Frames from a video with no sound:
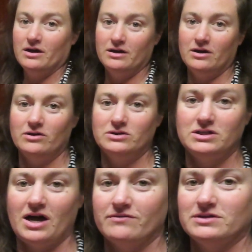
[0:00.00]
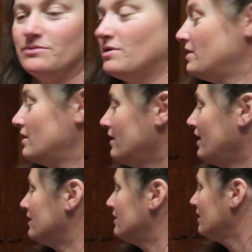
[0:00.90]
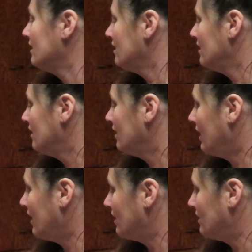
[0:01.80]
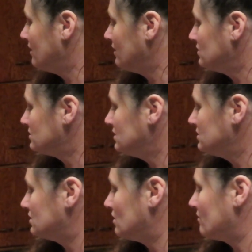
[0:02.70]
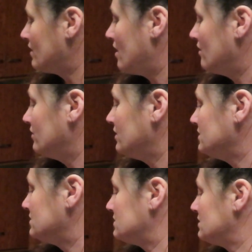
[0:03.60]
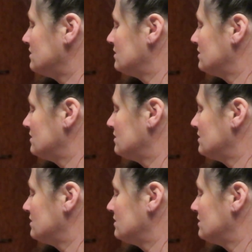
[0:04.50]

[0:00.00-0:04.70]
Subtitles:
You know, I just have some on my hand, and it just needs to go around this.